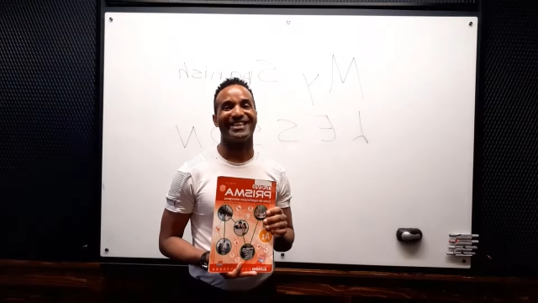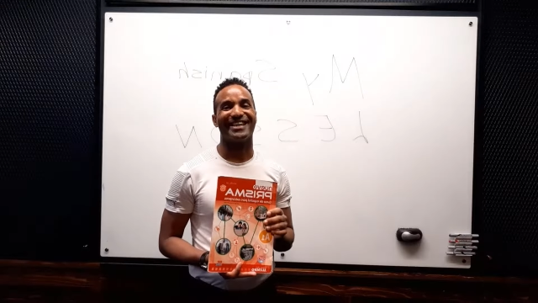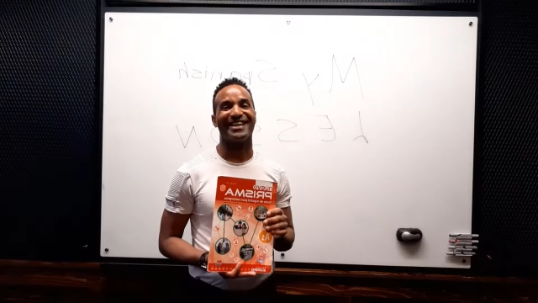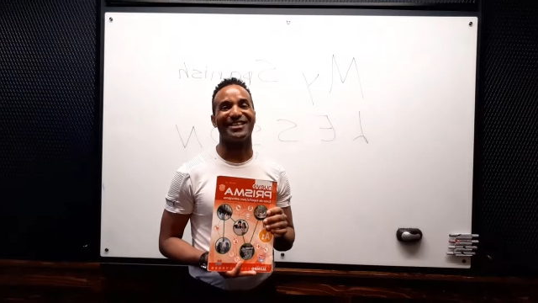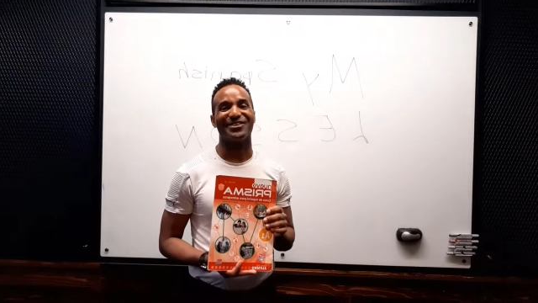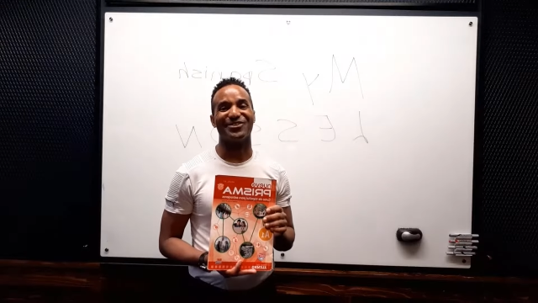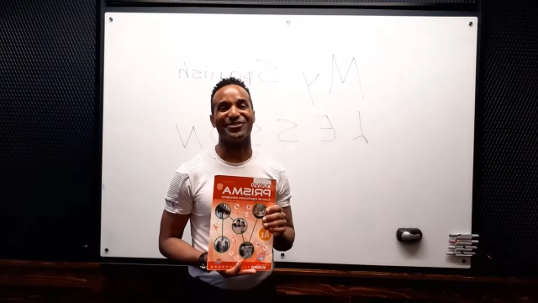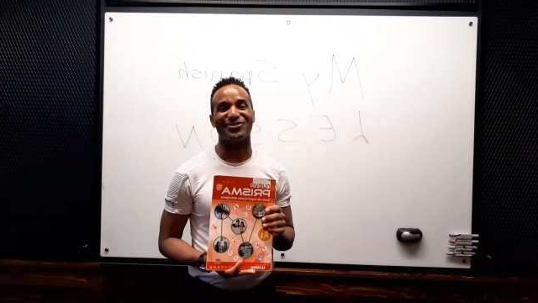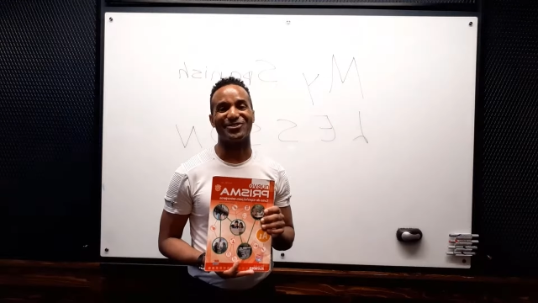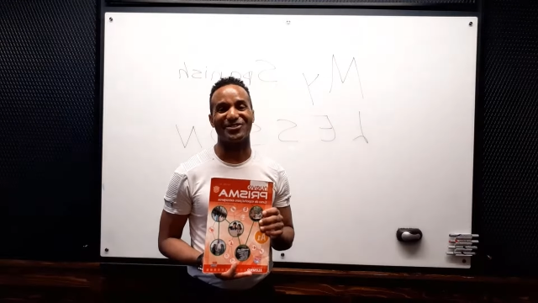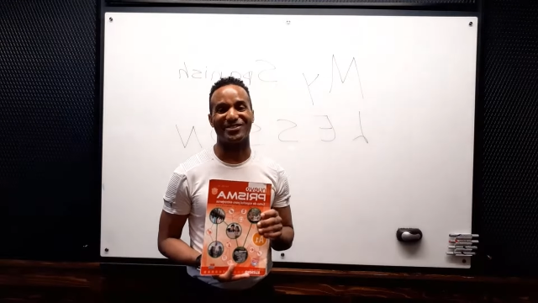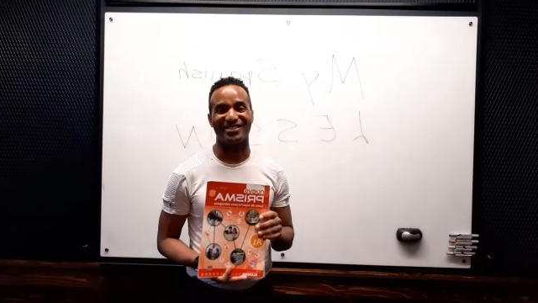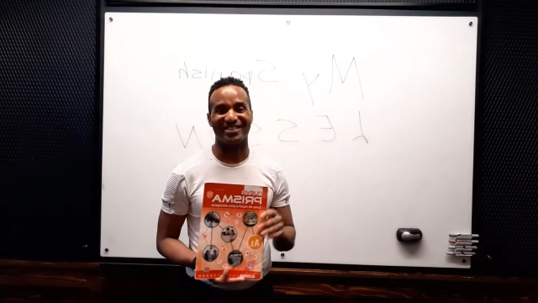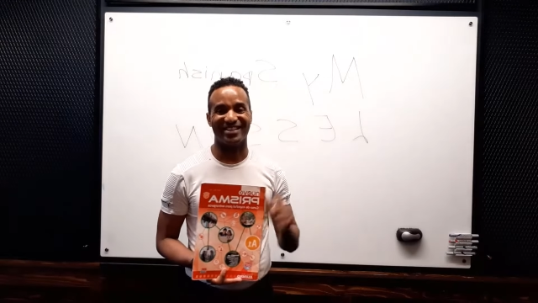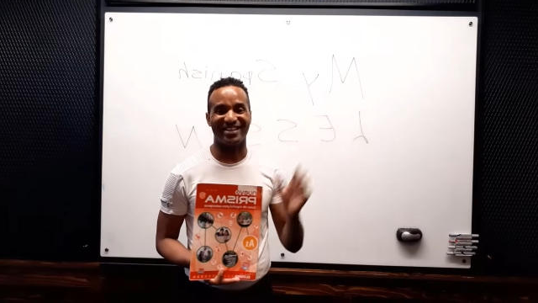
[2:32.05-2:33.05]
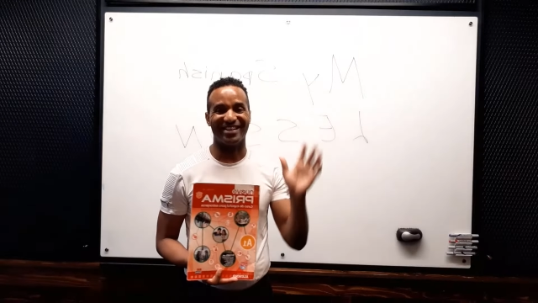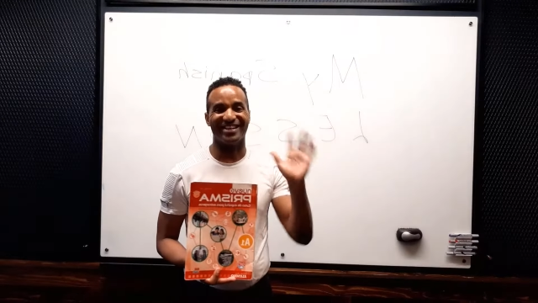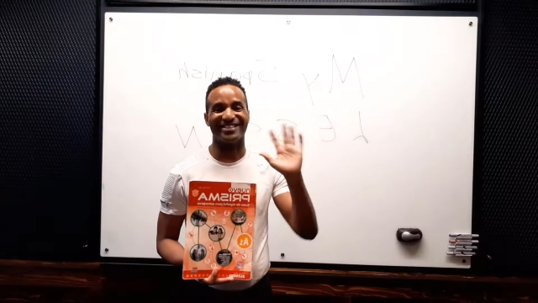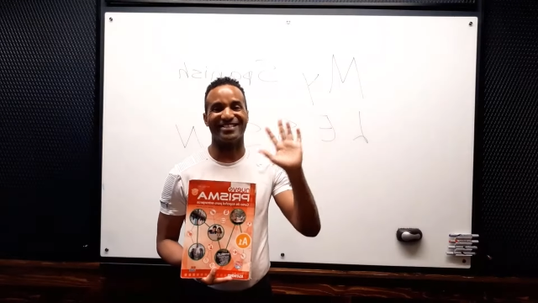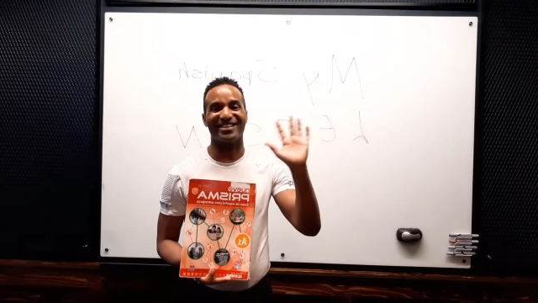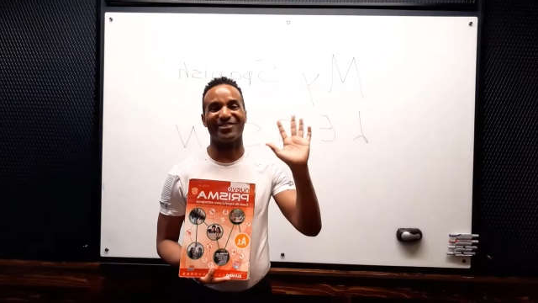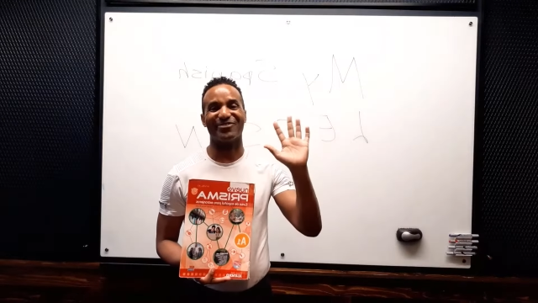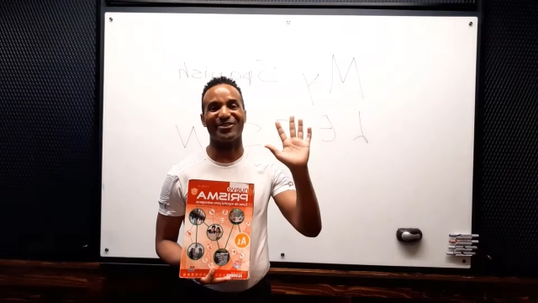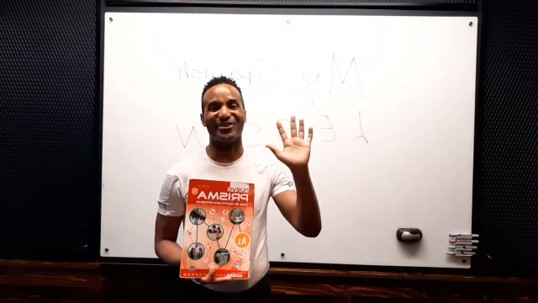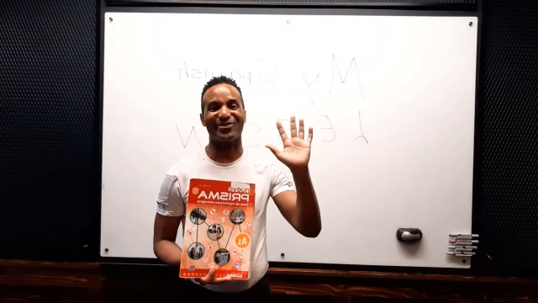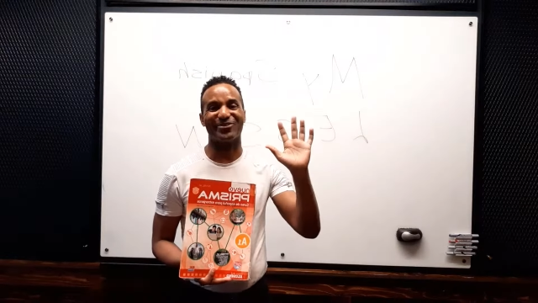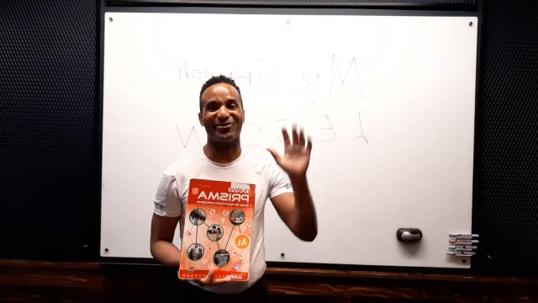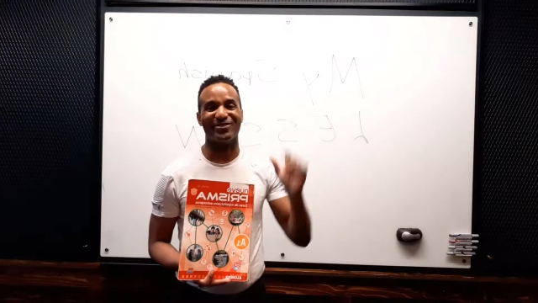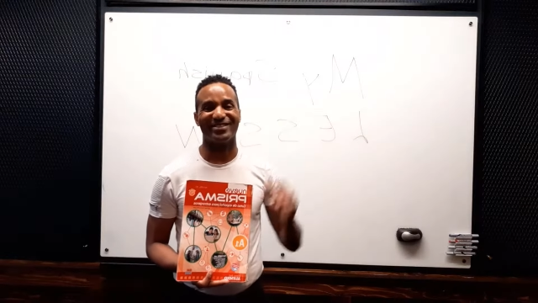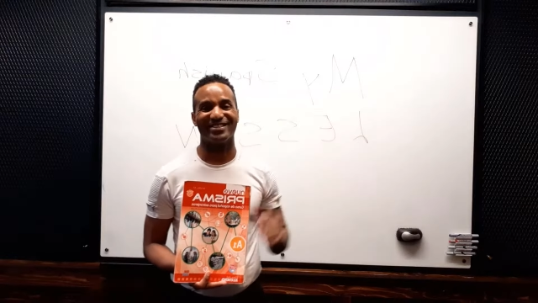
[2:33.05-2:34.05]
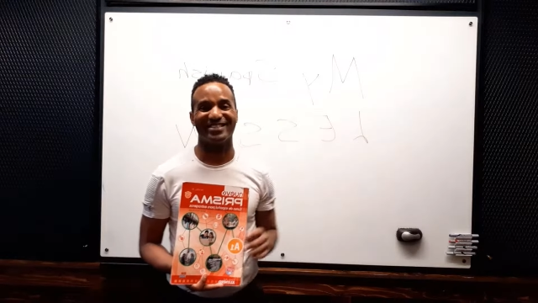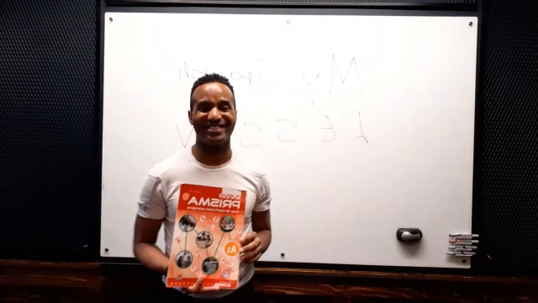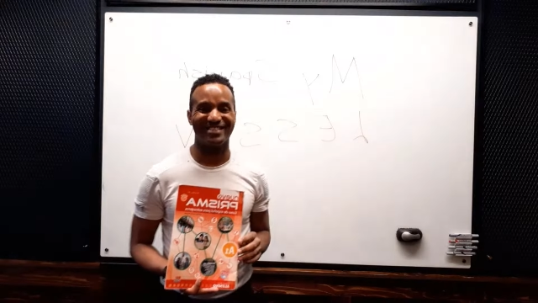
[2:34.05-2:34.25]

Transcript: Adiós. Hasta luego.